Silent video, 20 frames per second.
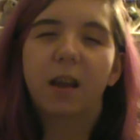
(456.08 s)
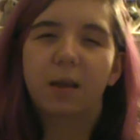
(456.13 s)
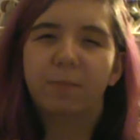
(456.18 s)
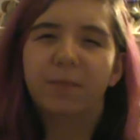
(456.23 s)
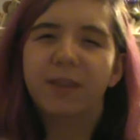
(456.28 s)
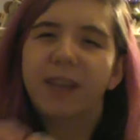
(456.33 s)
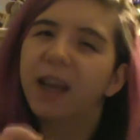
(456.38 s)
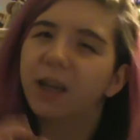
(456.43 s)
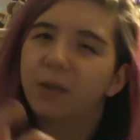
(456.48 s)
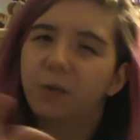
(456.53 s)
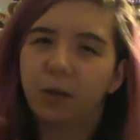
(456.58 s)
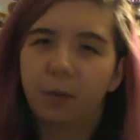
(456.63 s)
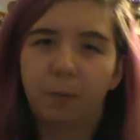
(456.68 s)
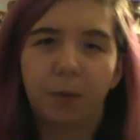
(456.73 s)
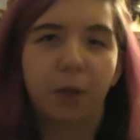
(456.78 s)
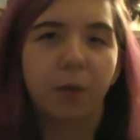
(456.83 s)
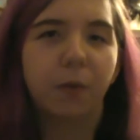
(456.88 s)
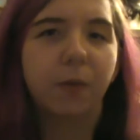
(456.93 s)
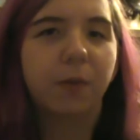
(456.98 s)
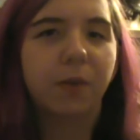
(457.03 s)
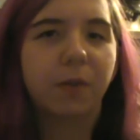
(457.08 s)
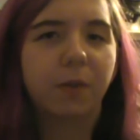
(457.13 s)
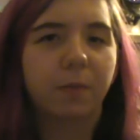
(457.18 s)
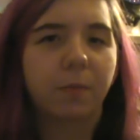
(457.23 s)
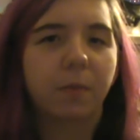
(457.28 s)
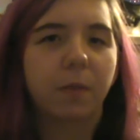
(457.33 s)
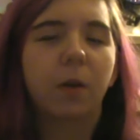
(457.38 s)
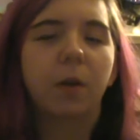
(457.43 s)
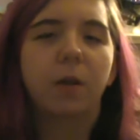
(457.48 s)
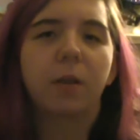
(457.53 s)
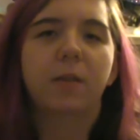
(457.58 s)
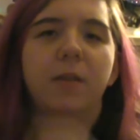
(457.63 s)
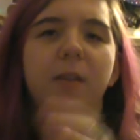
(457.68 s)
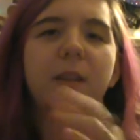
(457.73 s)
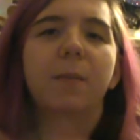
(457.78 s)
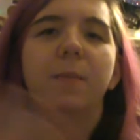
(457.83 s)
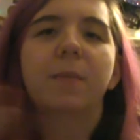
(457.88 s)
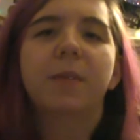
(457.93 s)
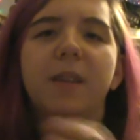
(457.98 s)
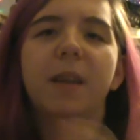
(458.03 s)
sexual abuse, or
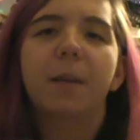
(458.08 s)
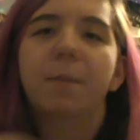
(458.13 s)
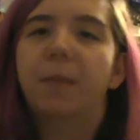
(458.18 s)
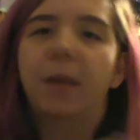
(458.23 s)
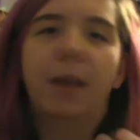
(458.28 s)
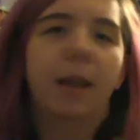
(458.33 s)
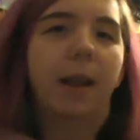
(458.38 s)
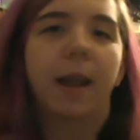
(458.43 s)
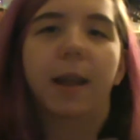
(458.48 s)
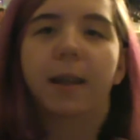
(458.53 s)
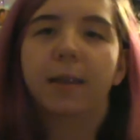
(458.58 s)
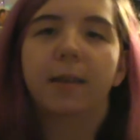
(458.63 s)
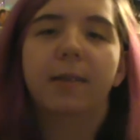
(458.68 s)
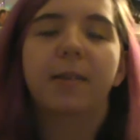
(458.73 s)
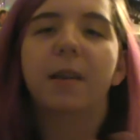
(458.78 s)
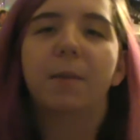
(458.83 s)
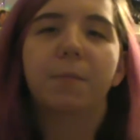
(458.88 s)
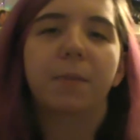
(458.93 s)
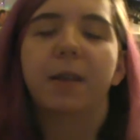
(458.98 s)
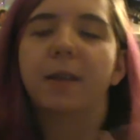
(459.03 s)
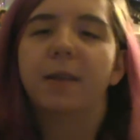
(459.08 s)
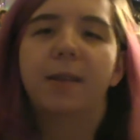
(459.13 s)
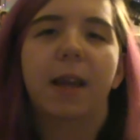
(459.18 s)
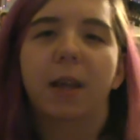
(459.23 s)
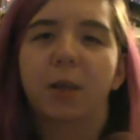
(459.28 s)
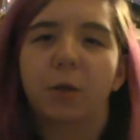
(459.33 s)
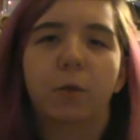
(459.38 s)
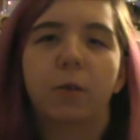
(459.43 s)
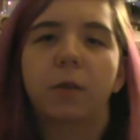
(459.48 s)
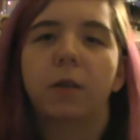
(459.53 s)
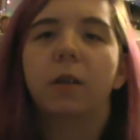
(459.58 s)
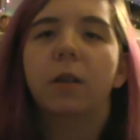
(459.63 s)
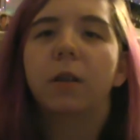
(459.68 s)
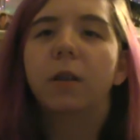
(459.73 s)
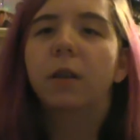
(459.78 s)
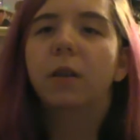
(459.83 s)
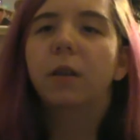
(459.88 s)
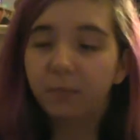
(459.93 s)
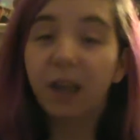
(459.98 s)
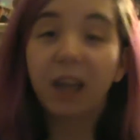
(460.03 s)
something sexual.
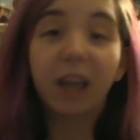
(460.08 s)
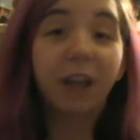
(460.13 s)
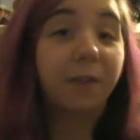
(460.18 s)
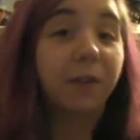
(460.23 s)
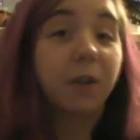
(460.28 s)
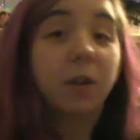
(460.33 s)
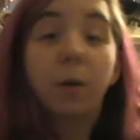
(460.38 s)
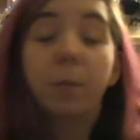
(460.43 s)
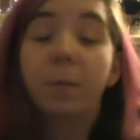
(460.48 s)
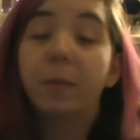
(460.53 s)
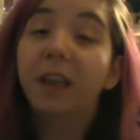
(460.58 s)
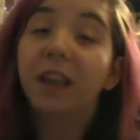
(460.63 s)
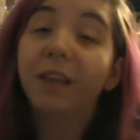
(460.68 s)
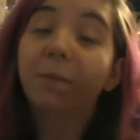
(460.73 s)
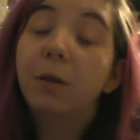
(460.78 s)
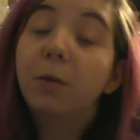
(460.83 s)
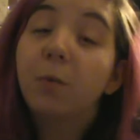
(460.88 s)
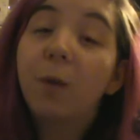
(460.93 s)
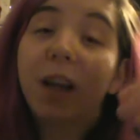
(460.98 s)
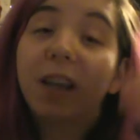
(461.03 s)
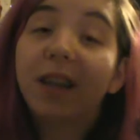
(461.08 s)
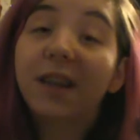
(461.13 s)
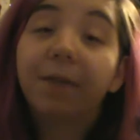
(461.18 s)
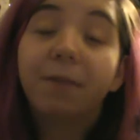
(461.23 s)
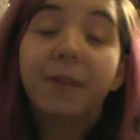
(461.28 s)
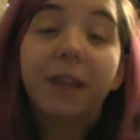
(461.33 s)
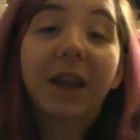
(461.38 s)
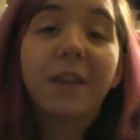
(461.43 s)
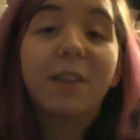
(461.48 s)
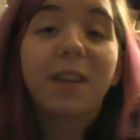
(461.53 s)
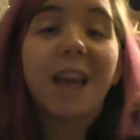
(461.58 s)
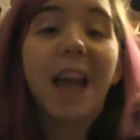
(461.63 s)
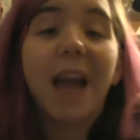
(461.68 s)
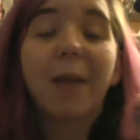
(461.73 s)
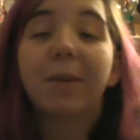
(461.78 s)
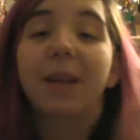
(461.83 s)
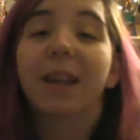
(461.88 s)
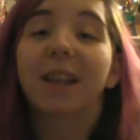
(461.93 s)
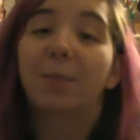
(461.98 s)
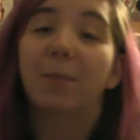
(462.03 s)
And if you don't believe me, watch the video. The guy
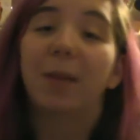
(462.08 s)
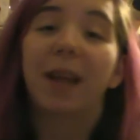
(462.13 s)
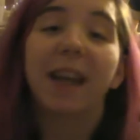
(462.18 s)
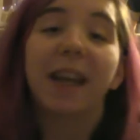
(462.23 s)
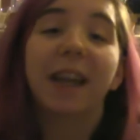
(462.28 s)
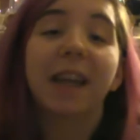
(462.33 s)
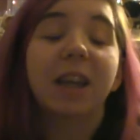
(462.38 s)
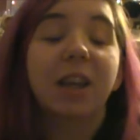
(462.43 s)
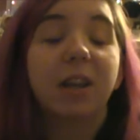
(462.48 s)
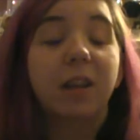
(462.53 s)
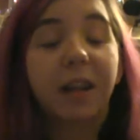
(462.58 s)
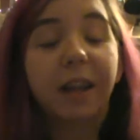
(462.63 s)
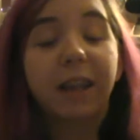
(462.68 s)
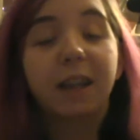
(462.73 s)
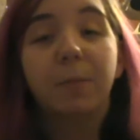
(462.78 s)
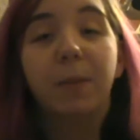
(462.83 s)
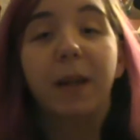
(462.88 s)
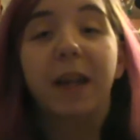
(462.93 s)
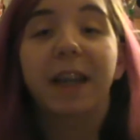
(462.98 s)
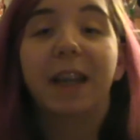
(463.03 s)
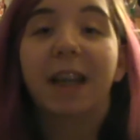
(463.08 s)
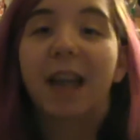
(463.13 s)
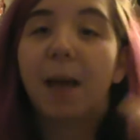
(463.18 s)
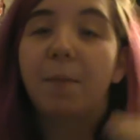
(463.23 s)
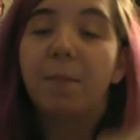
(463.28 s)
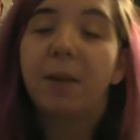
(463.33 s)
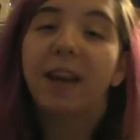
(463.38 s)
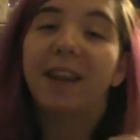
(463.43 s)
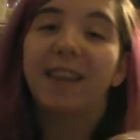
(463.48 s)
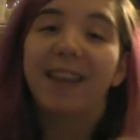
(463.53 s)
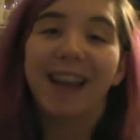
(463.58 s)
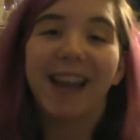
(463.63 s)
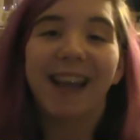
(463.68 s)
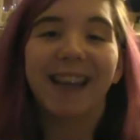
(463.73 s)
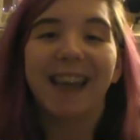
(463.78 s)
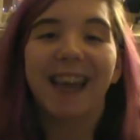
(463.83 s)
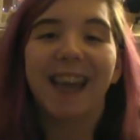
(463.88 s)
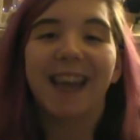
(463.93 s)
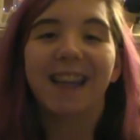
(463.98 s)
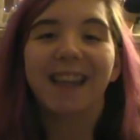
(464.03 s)
will explain it. He'll explain it a lot better than I
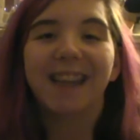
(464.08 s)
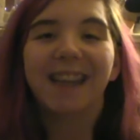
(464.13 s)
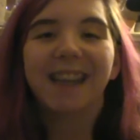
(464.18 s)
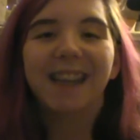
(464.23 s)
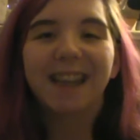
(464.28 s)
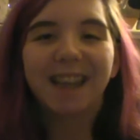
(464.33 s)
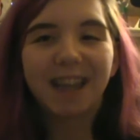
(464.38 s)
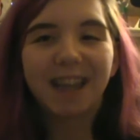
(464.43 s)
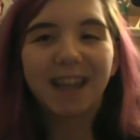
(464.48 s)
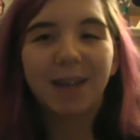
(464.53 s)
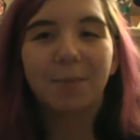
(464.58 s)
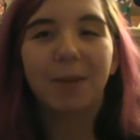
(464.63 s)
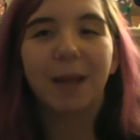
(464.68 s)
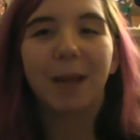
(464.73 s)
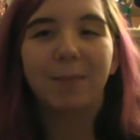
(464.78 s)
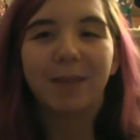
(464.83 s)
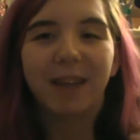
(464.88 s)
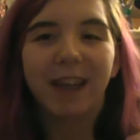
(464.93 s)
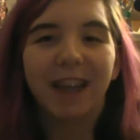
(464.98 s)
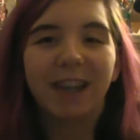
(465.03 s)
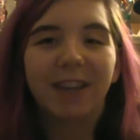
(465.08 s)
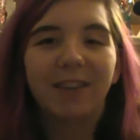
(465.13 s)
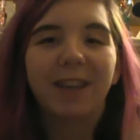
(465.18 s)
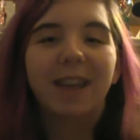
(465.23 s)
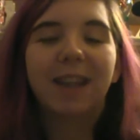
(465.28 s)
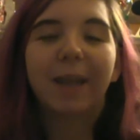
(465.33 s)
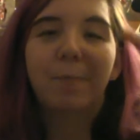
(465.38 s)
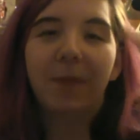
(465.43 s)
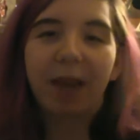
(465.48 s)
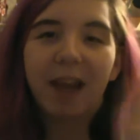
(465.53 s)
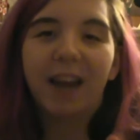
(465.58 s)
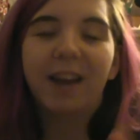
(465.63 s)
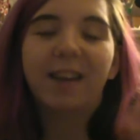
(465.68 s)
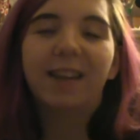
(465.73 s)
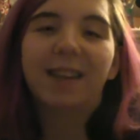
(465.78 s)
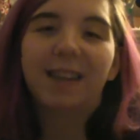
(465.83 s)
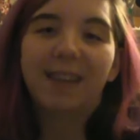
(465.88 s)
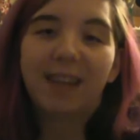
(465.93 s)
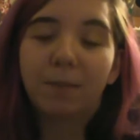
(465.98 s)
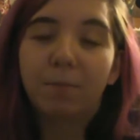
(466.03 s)
can. But I'm telling you that the bear
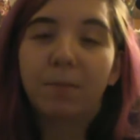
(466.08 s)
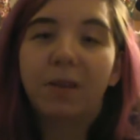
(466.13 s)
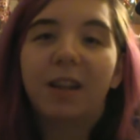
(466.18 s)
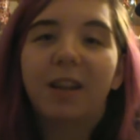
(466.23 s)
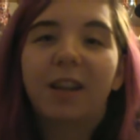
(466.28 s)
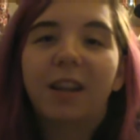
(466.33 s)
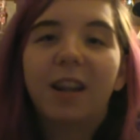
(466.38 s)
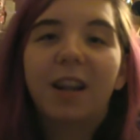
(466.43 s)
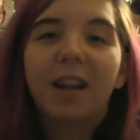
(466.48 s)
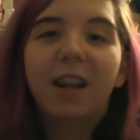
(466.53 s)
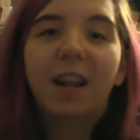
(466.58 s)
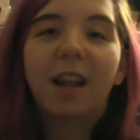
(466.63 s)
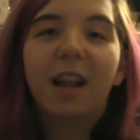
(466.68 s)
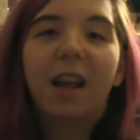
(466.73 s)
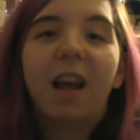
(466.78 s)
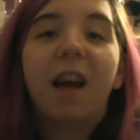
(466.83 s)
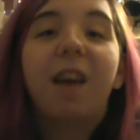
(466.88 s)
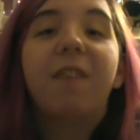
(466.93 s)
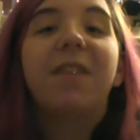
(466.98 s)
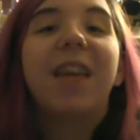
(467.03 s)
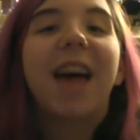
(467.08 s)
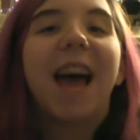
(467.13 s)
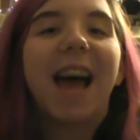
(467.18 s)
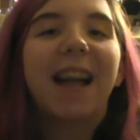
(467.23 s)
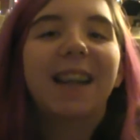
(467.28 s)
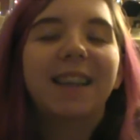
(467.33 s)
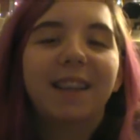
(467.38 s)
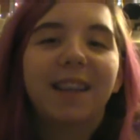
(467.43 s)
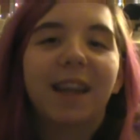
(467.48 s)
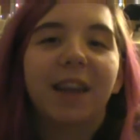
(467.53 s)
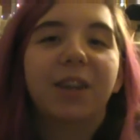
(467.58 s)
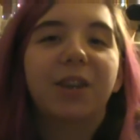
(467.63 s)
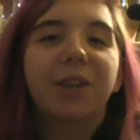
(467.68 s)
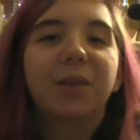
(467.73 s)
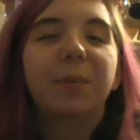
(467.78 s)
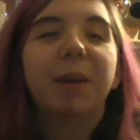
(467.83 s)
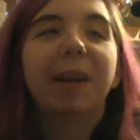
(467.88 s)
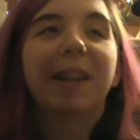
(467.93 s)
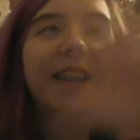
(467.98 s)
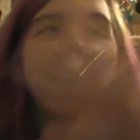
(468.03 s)
is a symbol of that
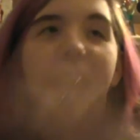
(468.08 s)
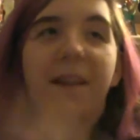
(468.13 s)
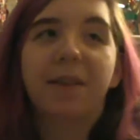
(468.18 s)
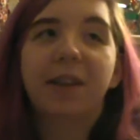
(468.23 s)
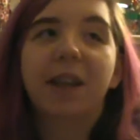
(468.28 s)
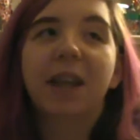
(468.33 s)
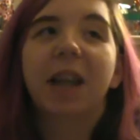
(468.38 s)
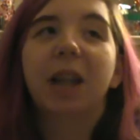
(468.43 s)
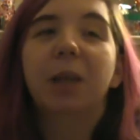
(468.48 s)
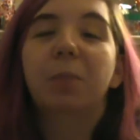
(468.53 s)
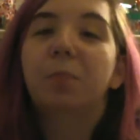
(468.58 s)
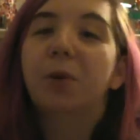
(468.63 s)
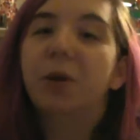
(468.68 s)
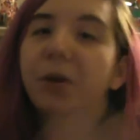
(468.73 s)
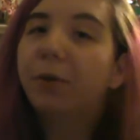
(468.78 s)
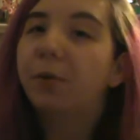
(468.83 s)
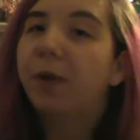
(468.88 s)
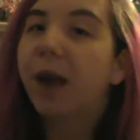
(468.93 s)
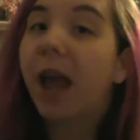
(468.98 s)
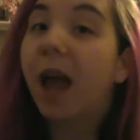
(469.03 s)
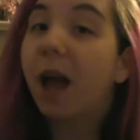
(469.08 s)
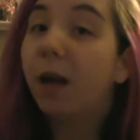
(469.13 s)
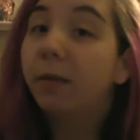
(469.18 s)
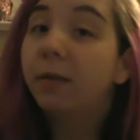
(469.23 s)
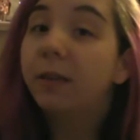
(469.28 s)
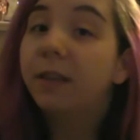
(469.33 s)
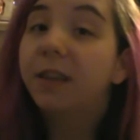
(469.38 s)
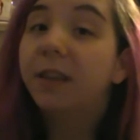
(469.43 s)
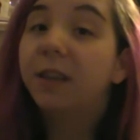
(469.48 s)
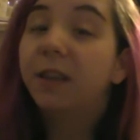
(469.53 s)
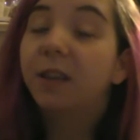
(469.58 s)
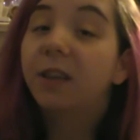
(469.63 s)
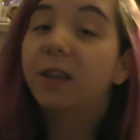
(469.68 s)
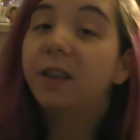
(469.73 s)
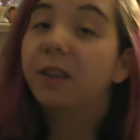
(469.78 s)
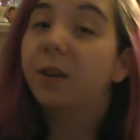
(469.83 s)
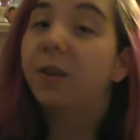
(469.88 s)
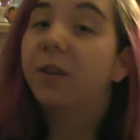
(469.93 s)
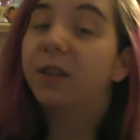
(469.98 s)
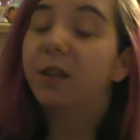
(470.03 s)
Kubrick definitely put around,
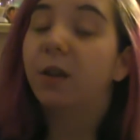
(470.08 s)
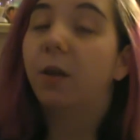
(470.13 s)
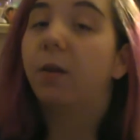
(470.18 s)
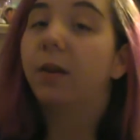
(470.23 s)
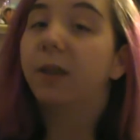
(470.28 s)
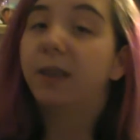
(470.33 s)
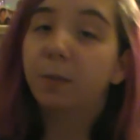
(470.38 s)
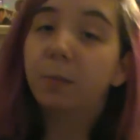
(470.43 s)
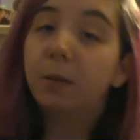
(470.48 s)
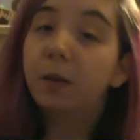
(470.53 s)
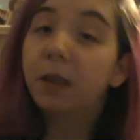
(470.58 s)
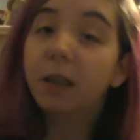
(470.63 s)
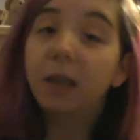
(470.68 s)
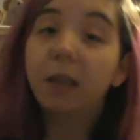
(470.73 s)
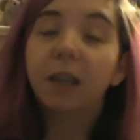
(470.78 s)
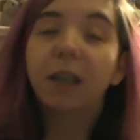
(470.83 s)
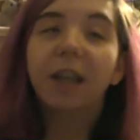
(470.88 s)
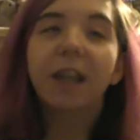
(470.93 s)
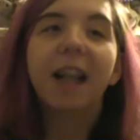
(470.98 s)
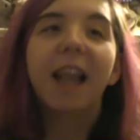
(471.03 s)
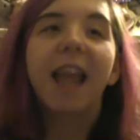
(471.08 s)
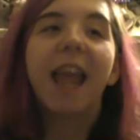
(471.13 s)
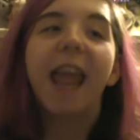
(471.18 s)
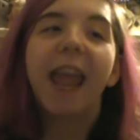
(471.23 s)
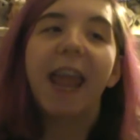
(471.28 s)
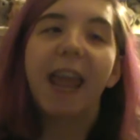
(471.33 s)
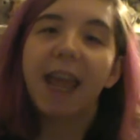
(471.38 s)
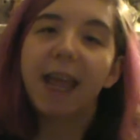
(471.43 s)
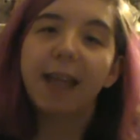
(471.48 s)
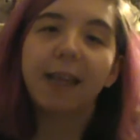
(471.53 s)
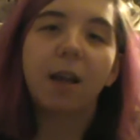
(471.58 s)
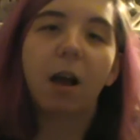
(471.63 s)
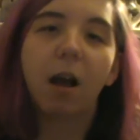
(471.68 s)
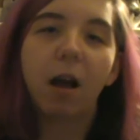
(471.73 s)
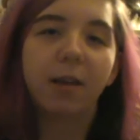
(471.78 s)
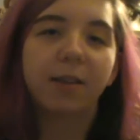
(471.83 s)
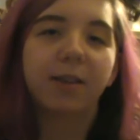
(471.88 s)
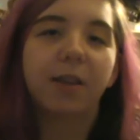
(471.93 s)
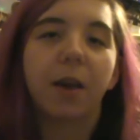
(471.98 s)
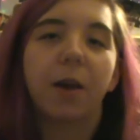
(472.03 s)
so it's noticeable. And
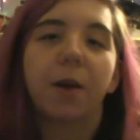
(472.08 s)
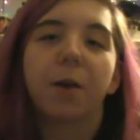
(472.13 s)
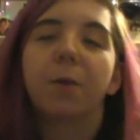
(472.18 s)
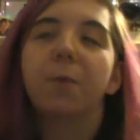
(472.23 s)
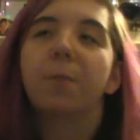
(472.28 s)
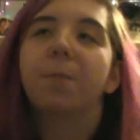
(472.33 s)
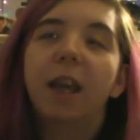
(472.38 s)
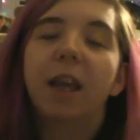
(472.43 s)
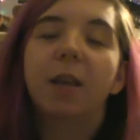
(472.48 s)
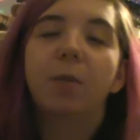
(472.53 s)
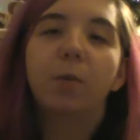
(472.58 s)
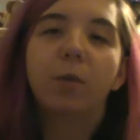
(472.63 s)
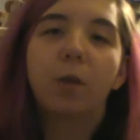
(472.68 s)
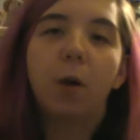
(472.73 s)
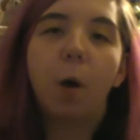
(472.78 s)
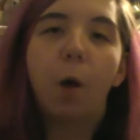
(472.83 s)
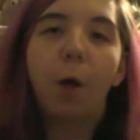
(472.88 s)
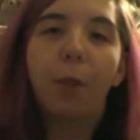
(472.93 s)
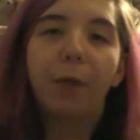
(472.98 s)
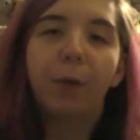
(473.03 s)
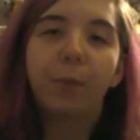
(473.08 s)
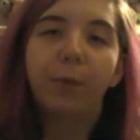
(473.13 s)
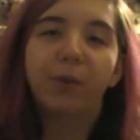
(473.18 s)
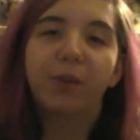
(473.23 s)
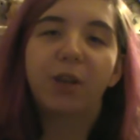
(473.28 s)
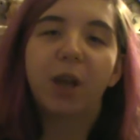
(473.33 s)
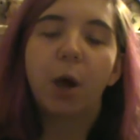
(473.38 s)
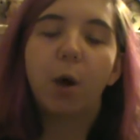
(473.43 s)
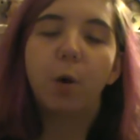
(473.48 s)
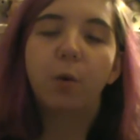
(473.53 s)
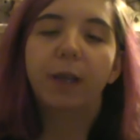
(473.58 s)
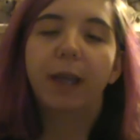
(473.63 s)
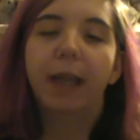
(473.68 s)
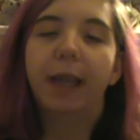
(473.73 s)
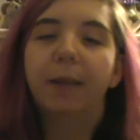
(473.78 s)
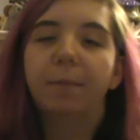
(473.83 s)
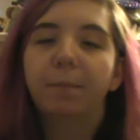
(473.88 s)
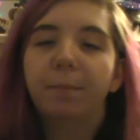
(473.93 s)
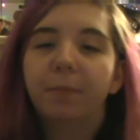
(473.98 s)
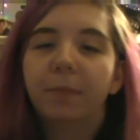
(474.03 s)
also, and with the whole thing with
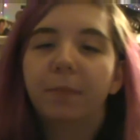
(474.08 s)
Tony,